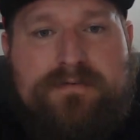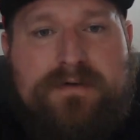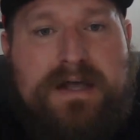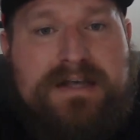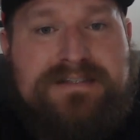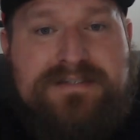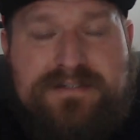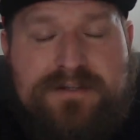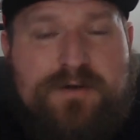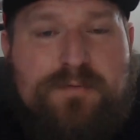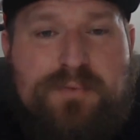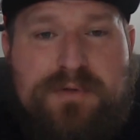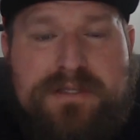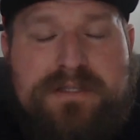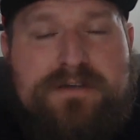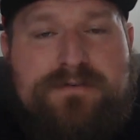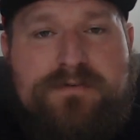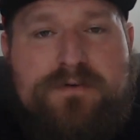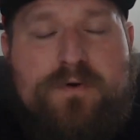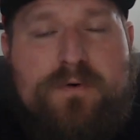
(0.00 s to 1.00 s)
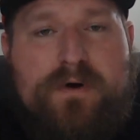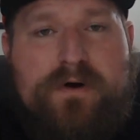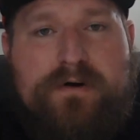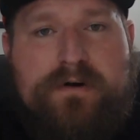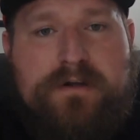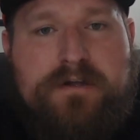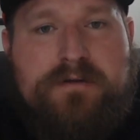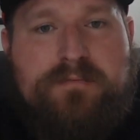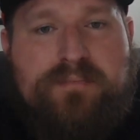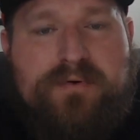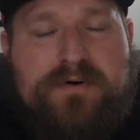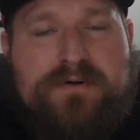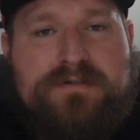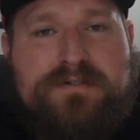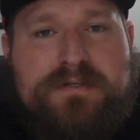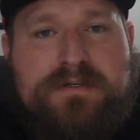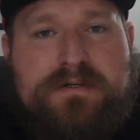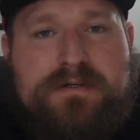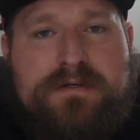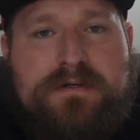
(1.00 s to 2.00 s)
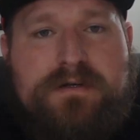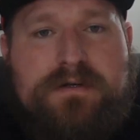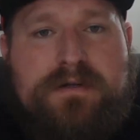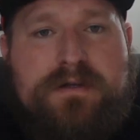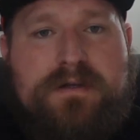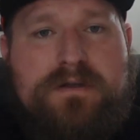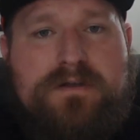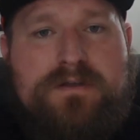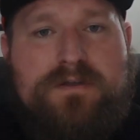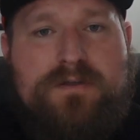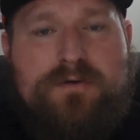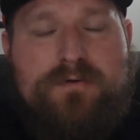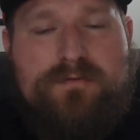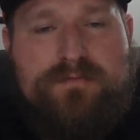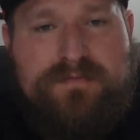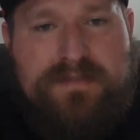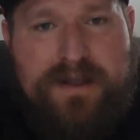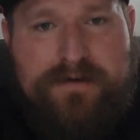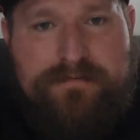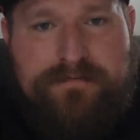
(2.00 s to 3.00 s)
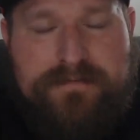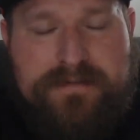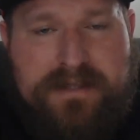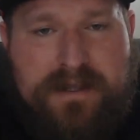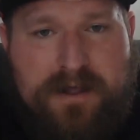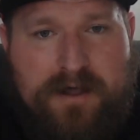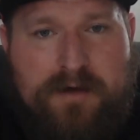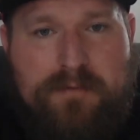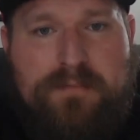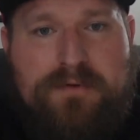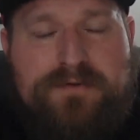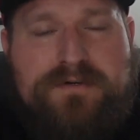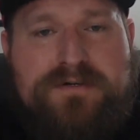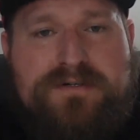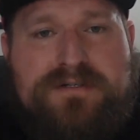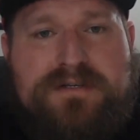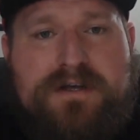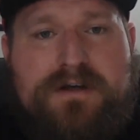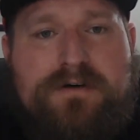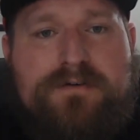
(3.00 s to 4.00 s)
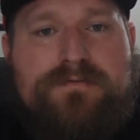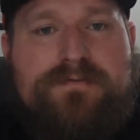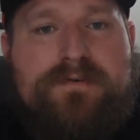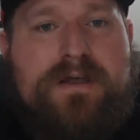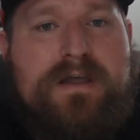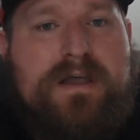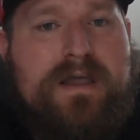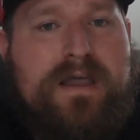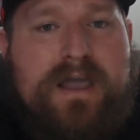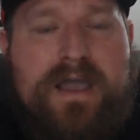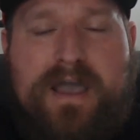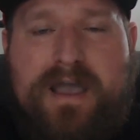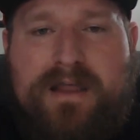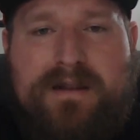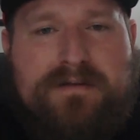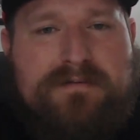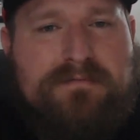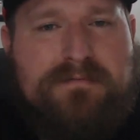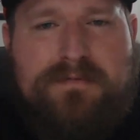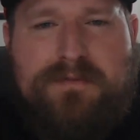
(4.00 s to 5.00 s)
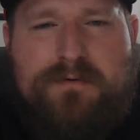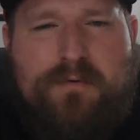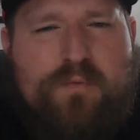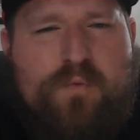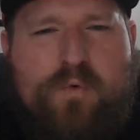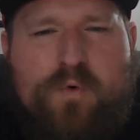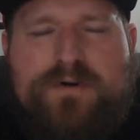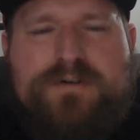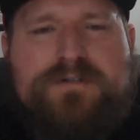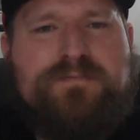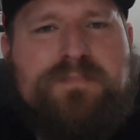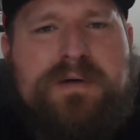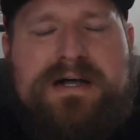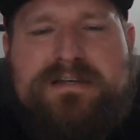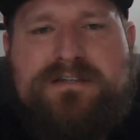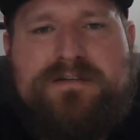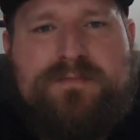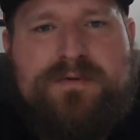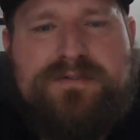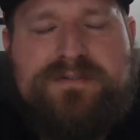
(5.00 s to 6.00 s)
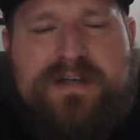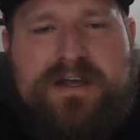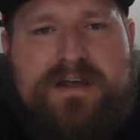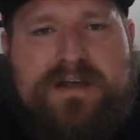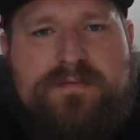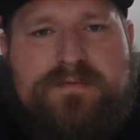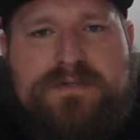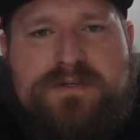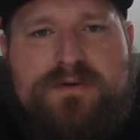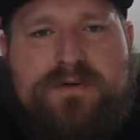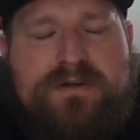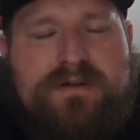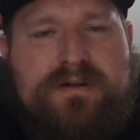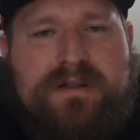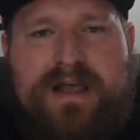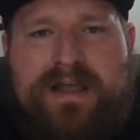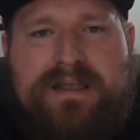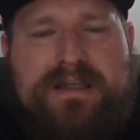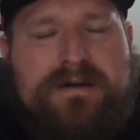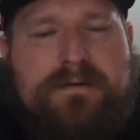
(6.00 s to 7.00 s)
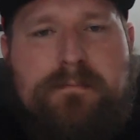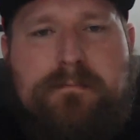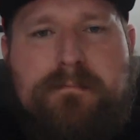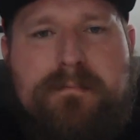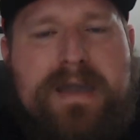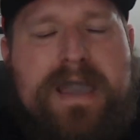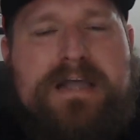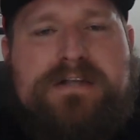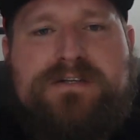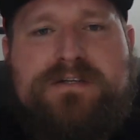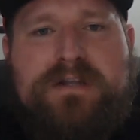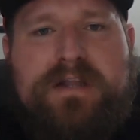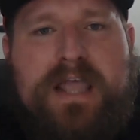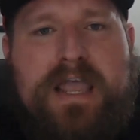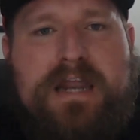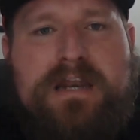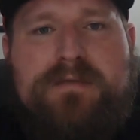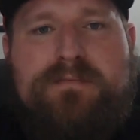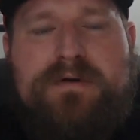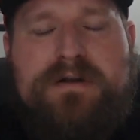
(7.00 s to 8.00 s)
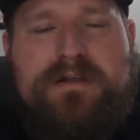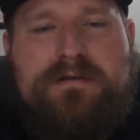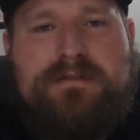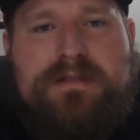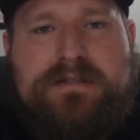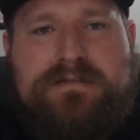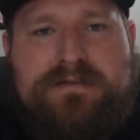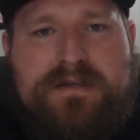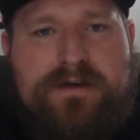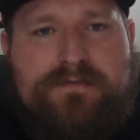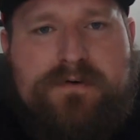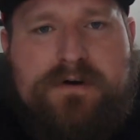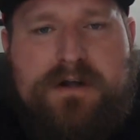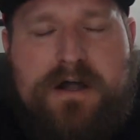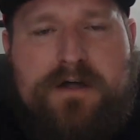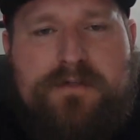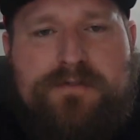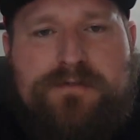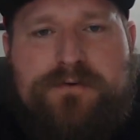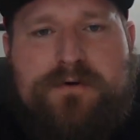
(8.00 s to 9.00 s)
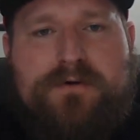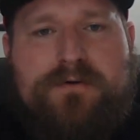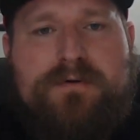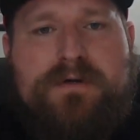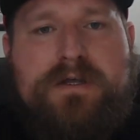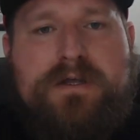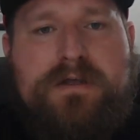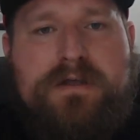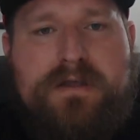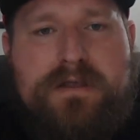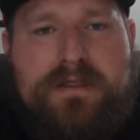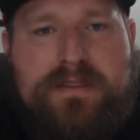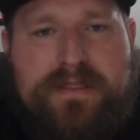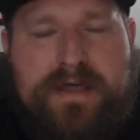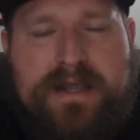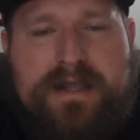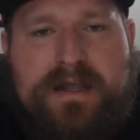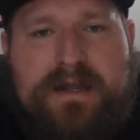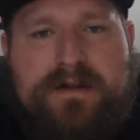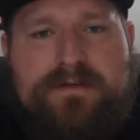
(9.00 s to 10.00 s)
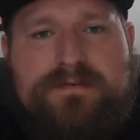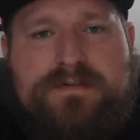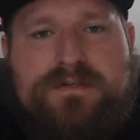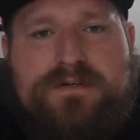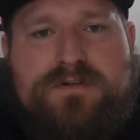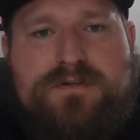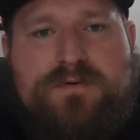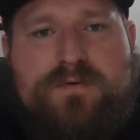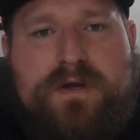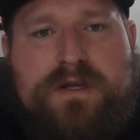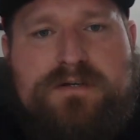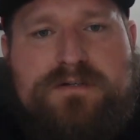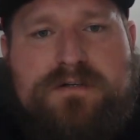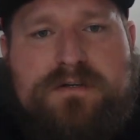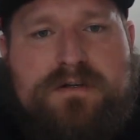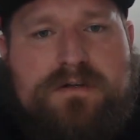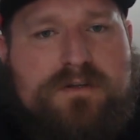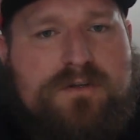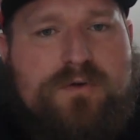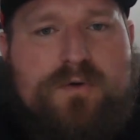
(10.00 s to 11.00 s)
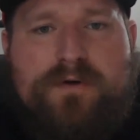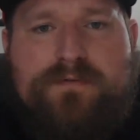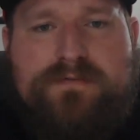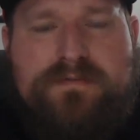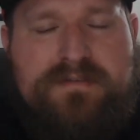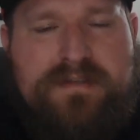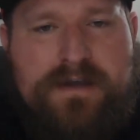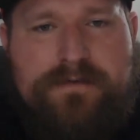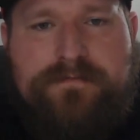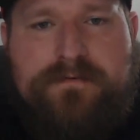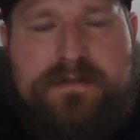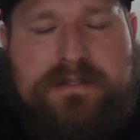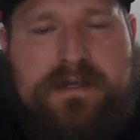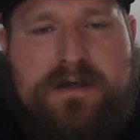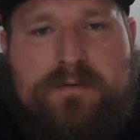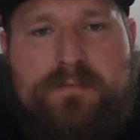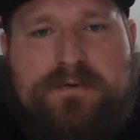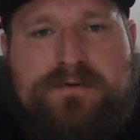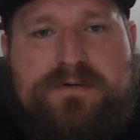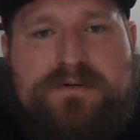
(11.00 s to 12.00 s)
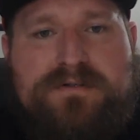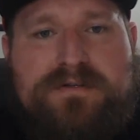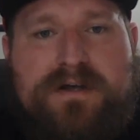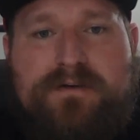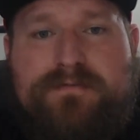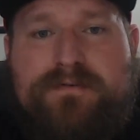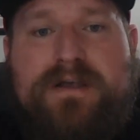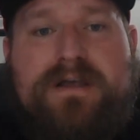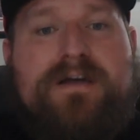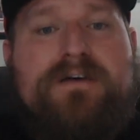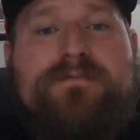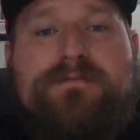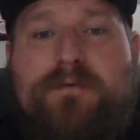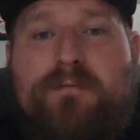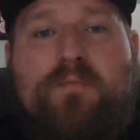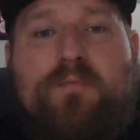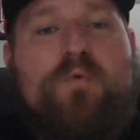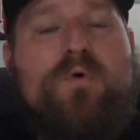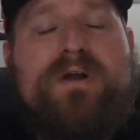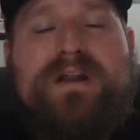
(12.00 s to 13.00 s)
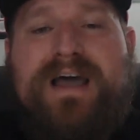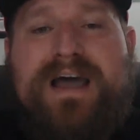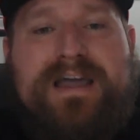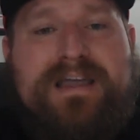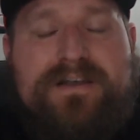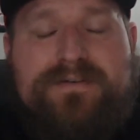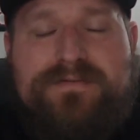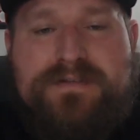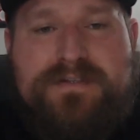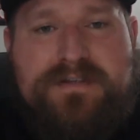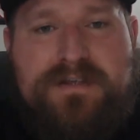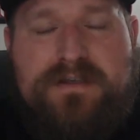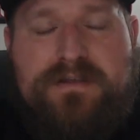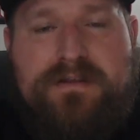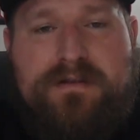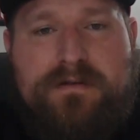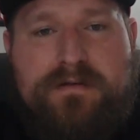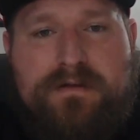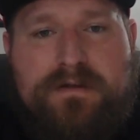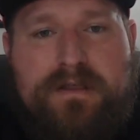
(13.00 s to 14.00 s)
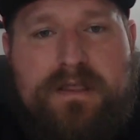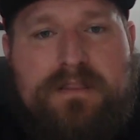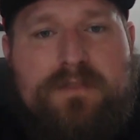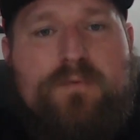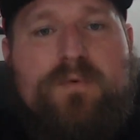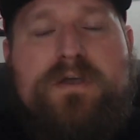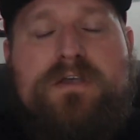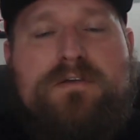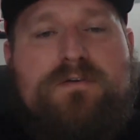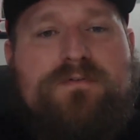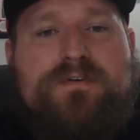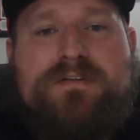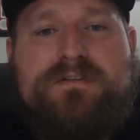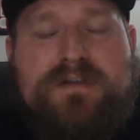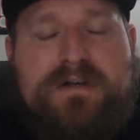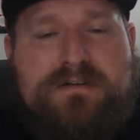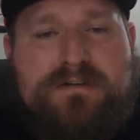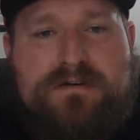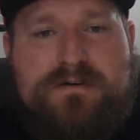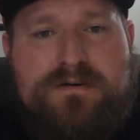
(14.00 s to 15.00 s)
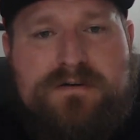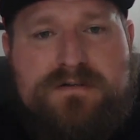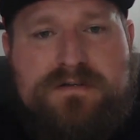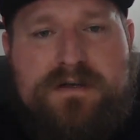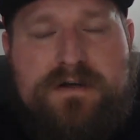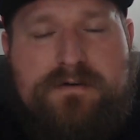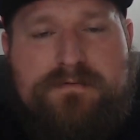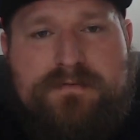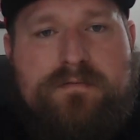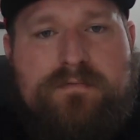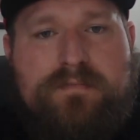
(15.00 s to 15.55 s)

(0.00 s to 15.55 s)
I still believe you are a good person. You've definitely humbled yourself at the worst possible times I could imagine anybody that's ever gone through that kind of a situation. You have definitely humbled yourself from what I have seen and the way you've conducted yourself.